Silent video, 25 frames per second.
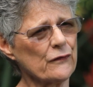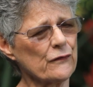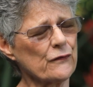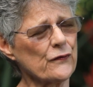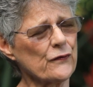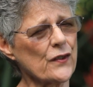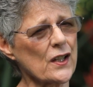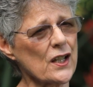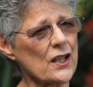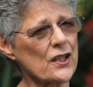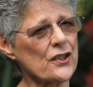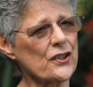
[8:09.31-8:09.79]

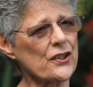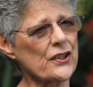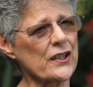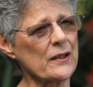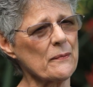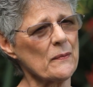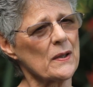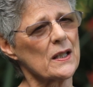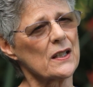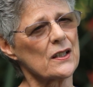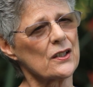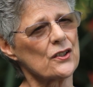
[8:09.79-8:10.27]
first
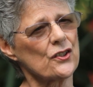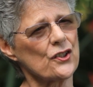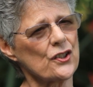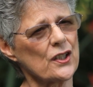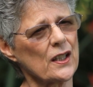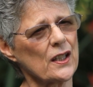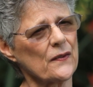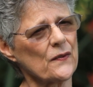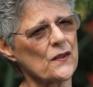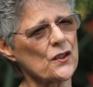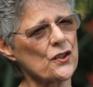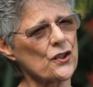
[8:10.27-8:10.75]

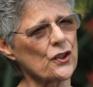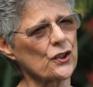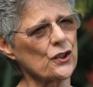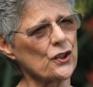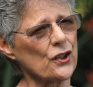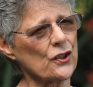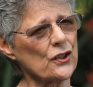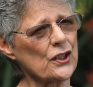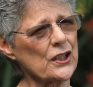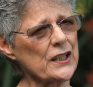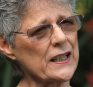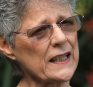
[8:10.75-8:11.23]
emerged in the
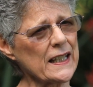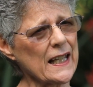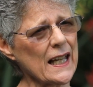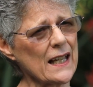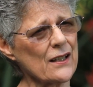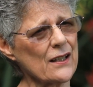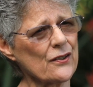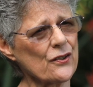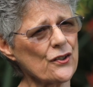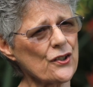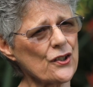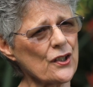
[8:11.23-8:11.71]
Security
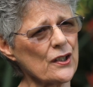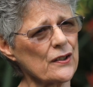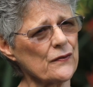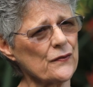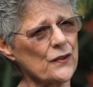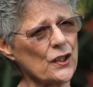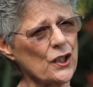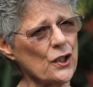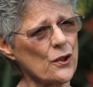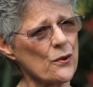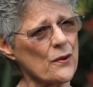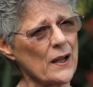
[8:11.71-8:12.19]
Council
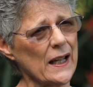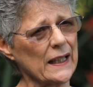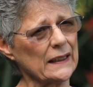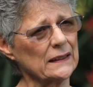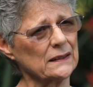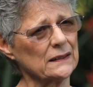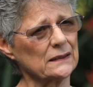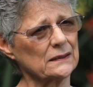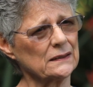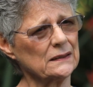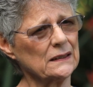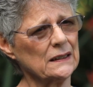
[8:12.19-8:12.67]
of the
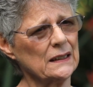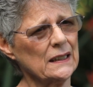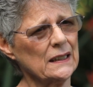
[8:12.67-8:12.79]
UN.